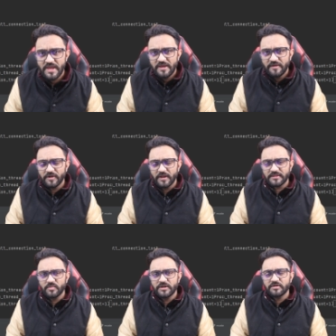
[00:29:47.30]
If you like the
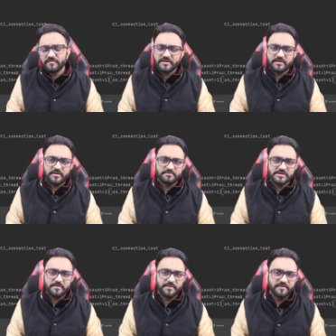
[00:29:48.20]
video, give it a thumbs
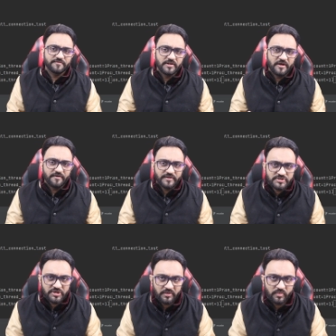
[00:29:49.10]
up. If you loved it,
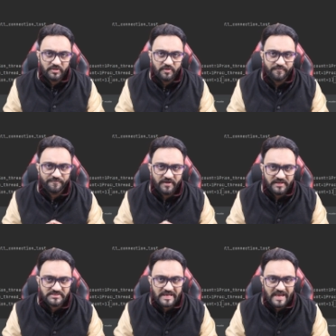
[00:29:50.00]
share it with your
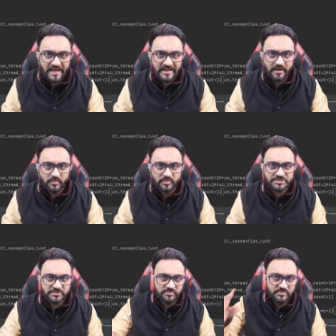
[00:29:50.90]
friends, and I will
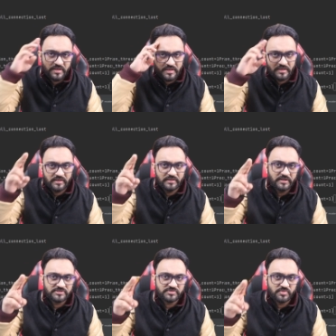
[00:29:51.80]
see you in the
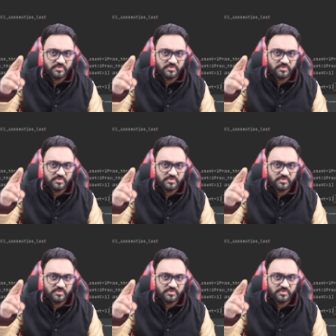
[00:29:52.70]
next one.